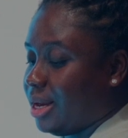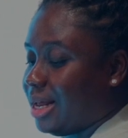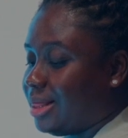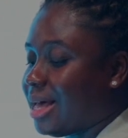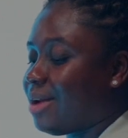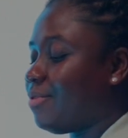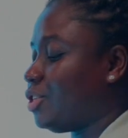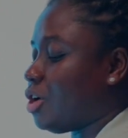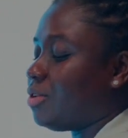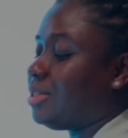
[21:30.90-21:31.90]
The third
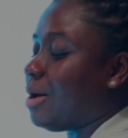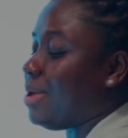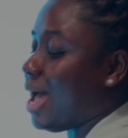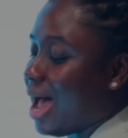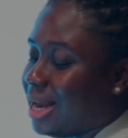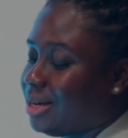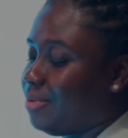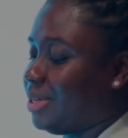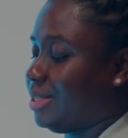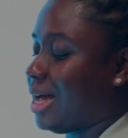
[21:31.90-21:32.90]
result that we had
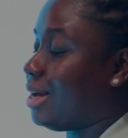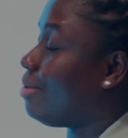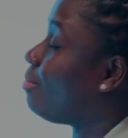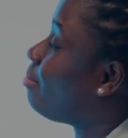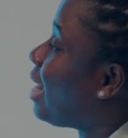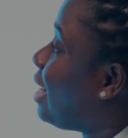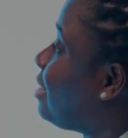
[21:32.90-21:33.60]
was that by